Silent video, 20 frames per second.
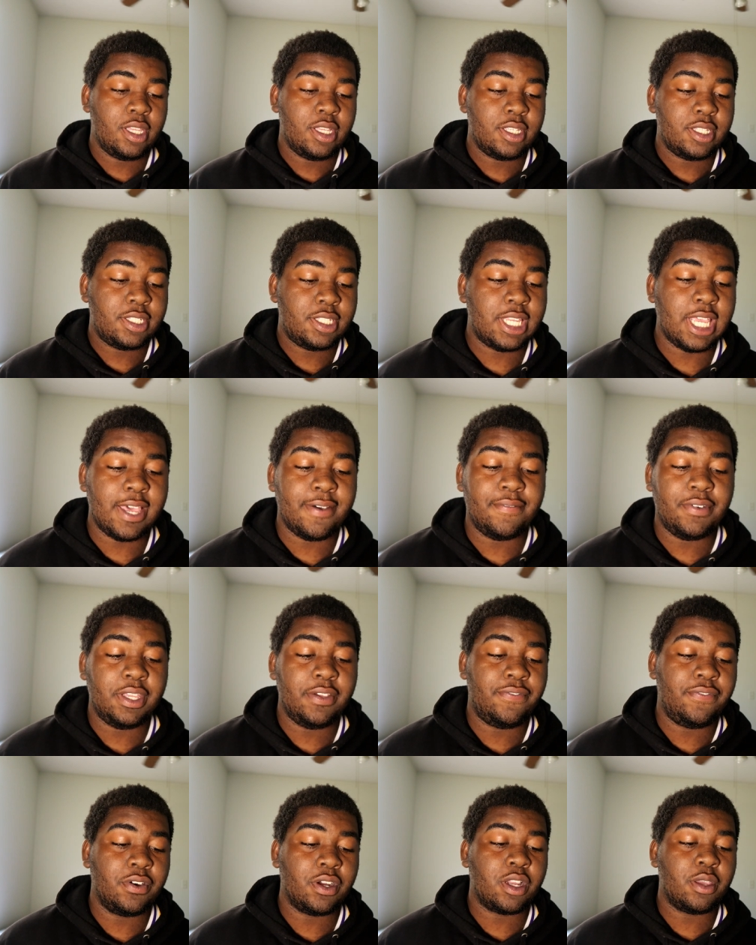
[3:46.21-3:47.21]

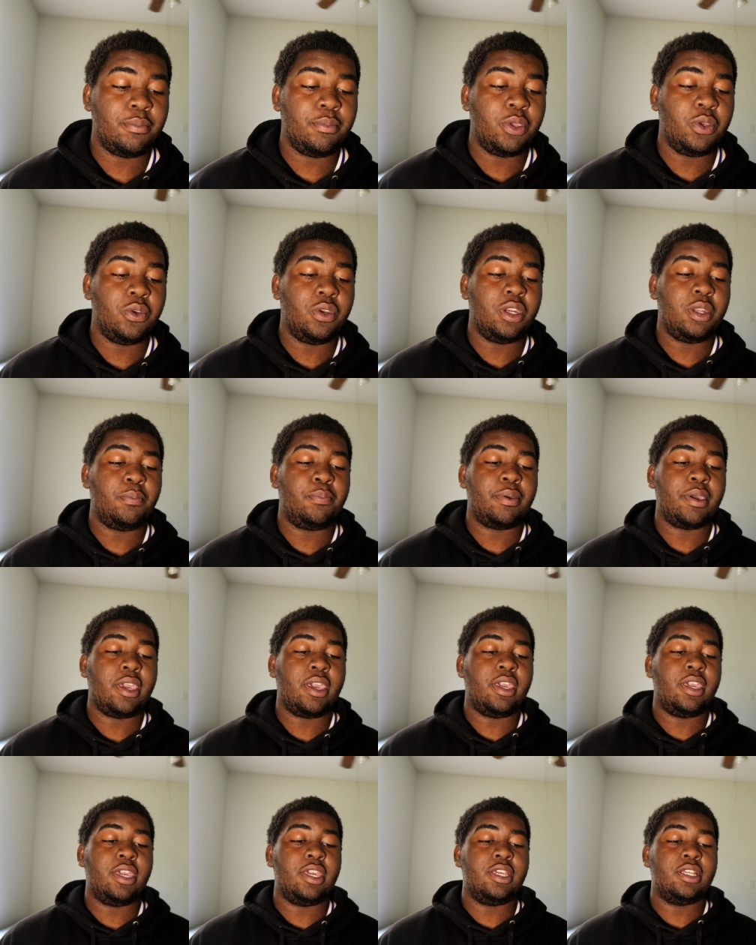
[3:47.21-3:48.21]
70 for community
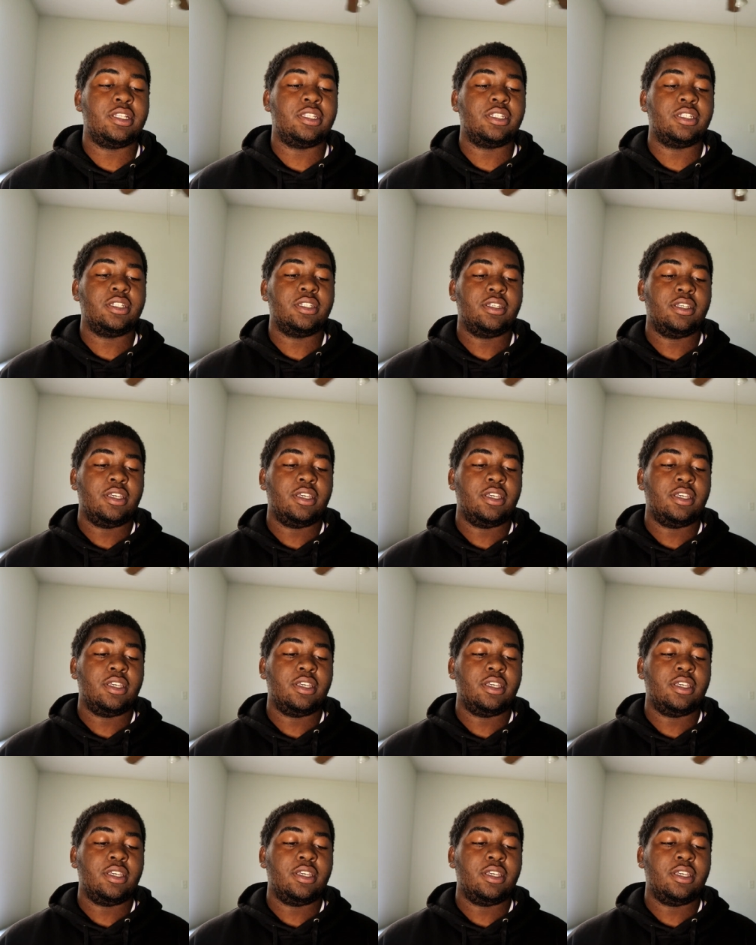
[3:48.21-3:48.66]
page,